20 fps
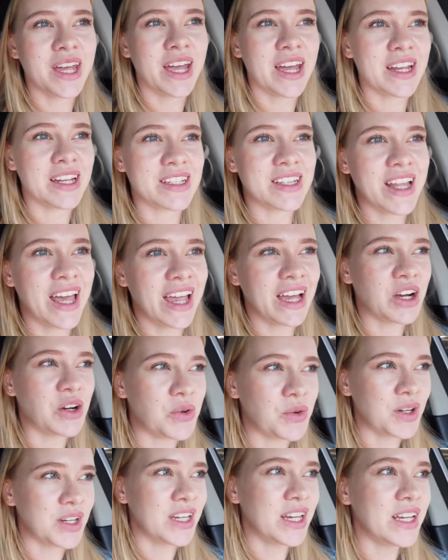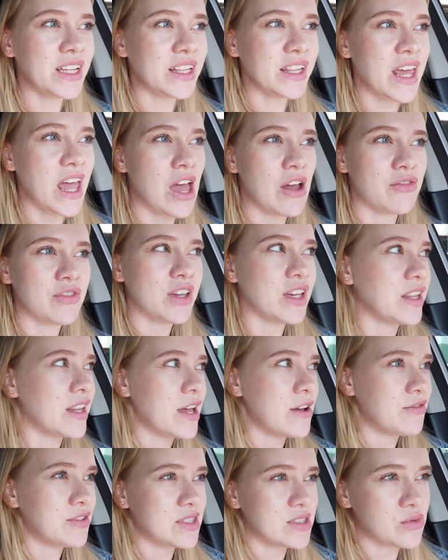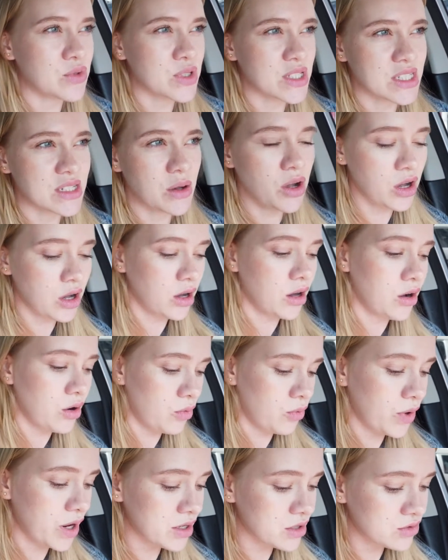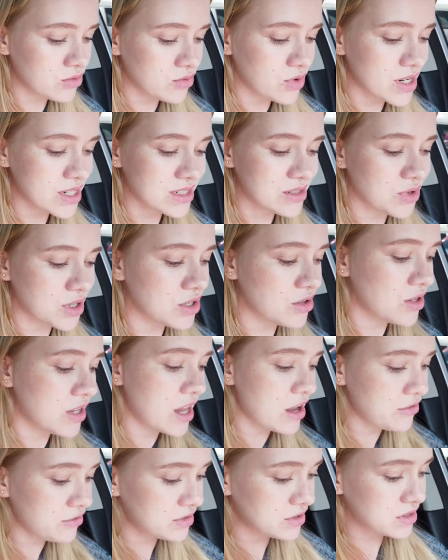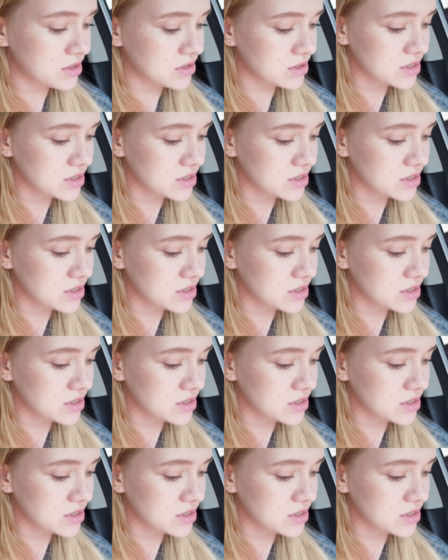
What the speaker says: and like when he left, it was when you left?